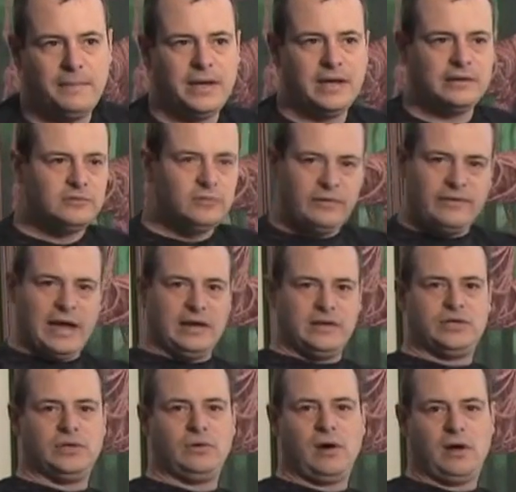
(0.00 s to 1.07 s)
Because we've got
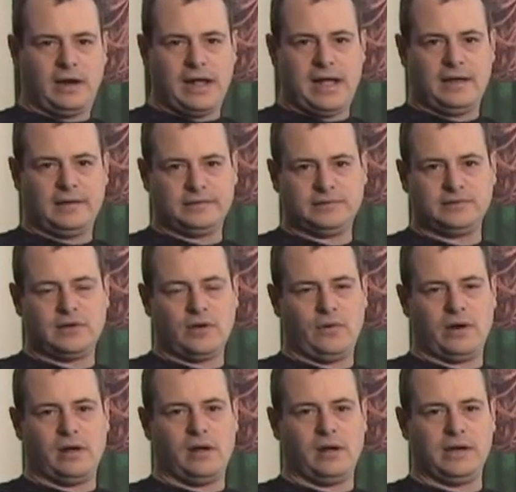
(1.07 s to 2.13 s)
two haunted houses
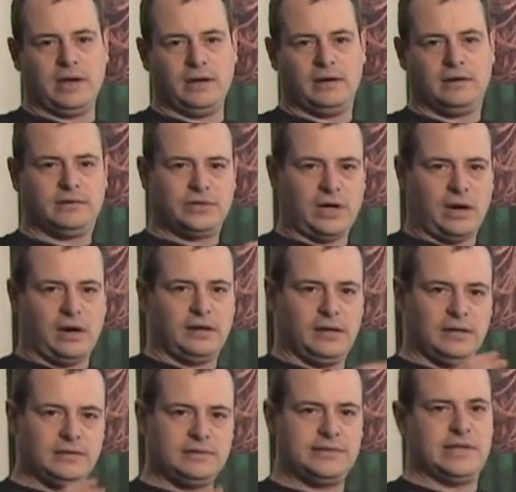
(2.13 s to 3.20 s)
going on here,
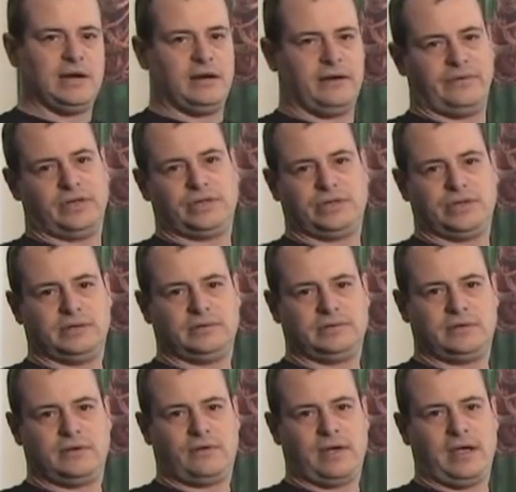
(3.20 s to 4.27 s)
darkness, terror
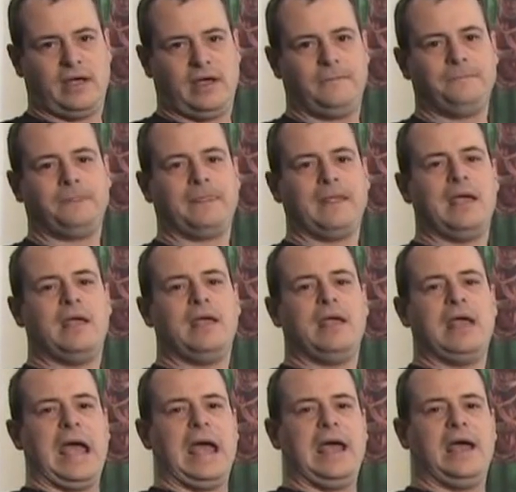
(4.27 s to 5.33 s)
visions, okay?
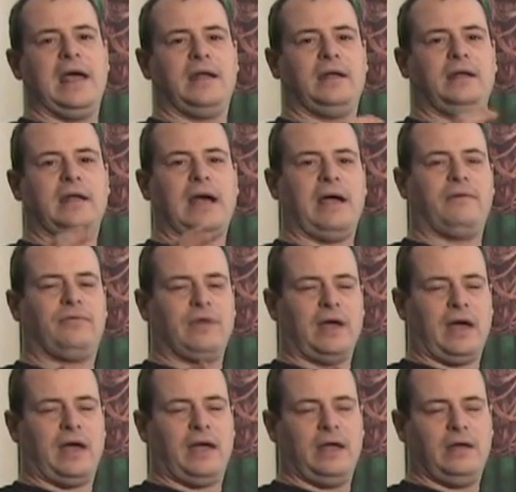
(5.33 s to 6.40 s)
And I,
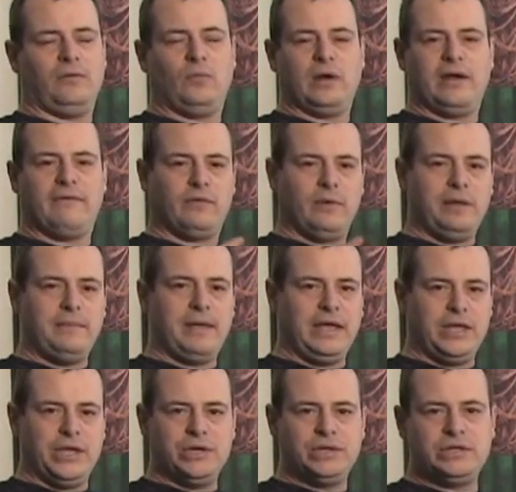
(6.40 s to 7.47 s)
and whenever we
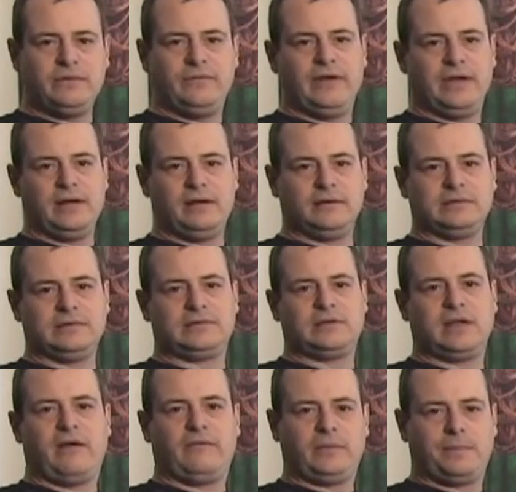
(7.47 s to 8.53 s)
make YouTube videos and
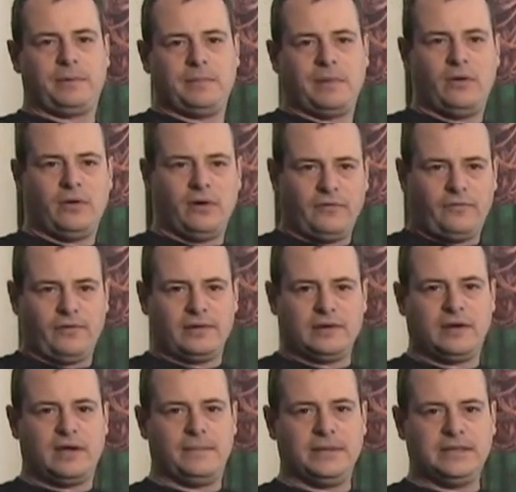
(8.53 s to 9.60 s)
stuff to promote for the
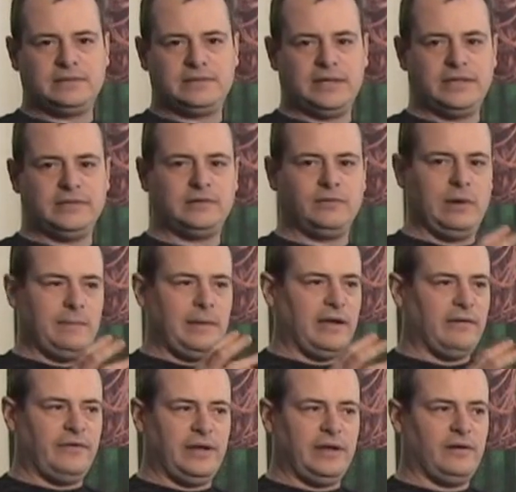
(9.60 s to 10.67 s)
coming season, we make
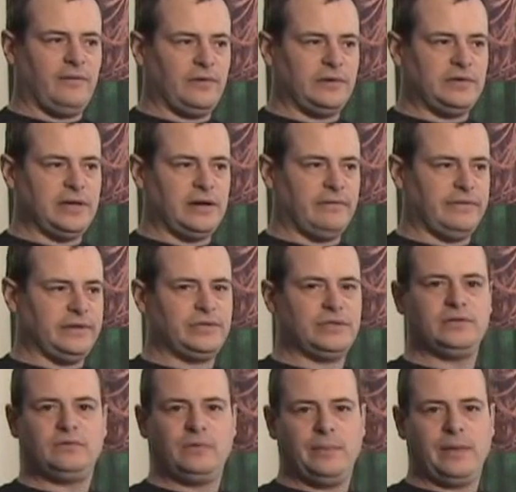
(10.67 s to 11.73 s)
a video for terror
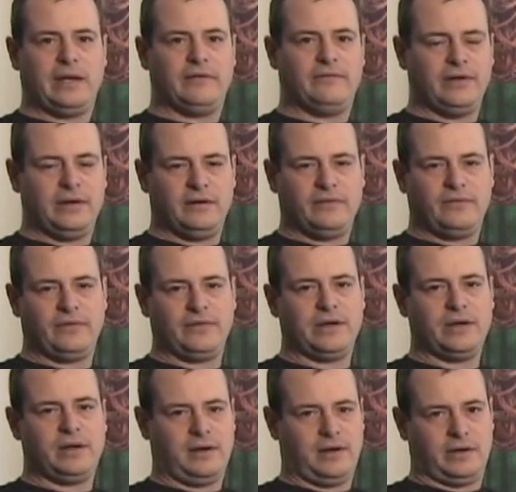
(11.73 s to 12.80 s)
visions, we make a video for the
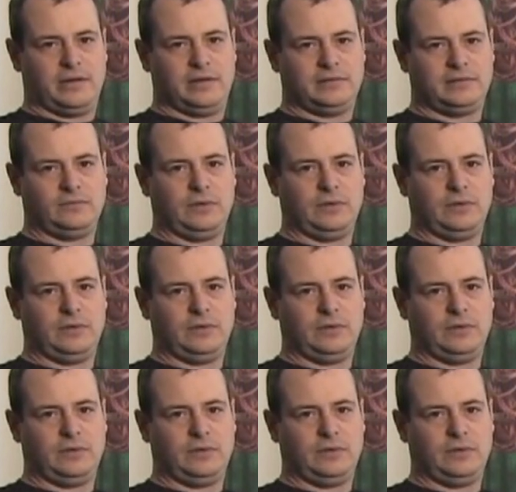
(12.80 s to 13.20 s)
darkness.